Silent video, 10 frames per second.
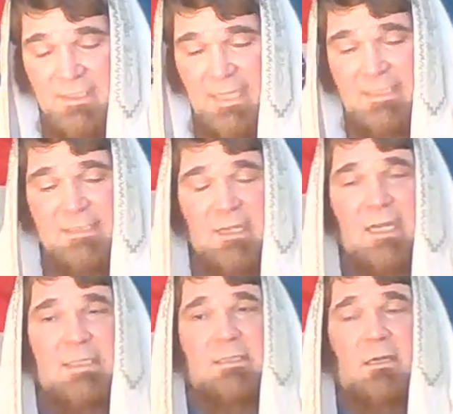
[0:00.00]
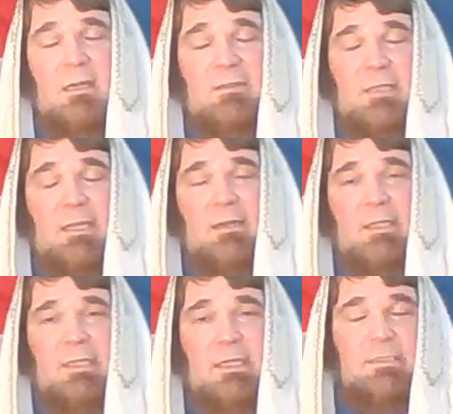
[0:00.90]
That's God's heart there in
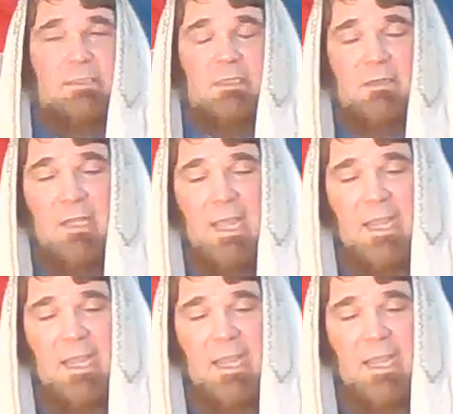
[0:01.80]
a nutshell.